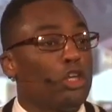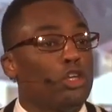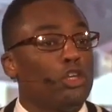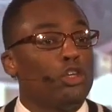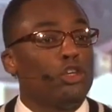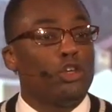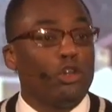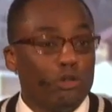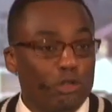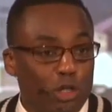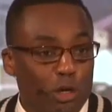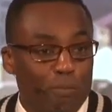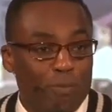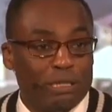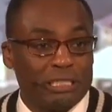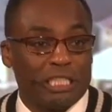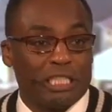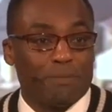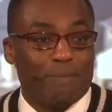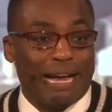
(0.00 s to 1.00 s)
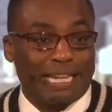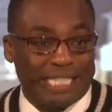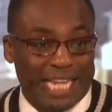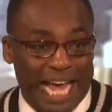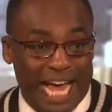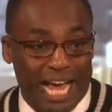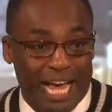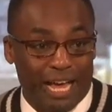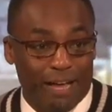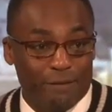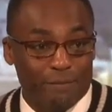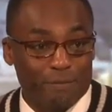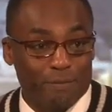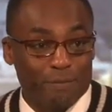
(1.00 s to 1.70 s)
You do business by time.